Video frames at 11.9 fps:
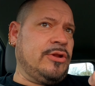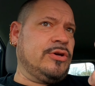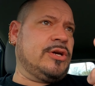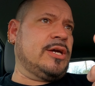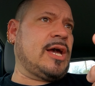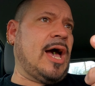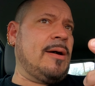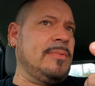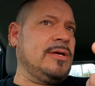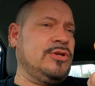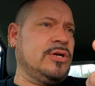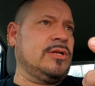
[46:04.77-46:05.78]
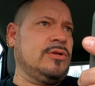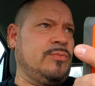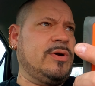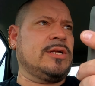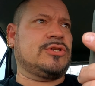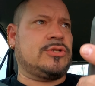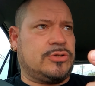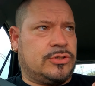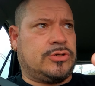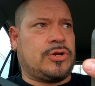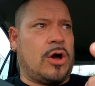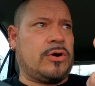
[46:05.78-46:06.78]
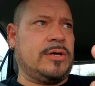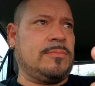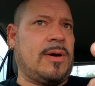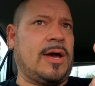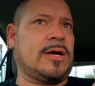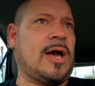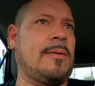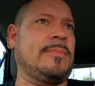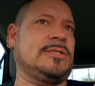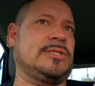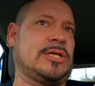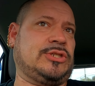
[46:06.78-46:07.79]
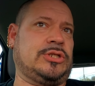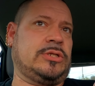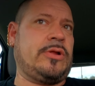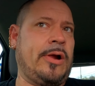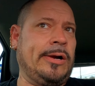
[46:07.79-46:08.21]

and you can comment. You can we can talk in my comment section.